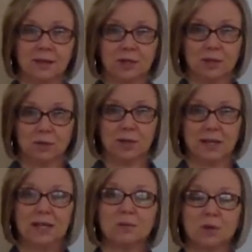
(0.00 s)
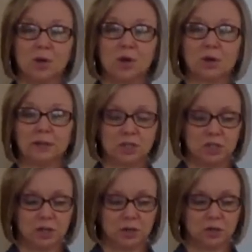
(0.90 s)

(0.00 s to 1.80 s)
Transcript: you know, getting up the courage here.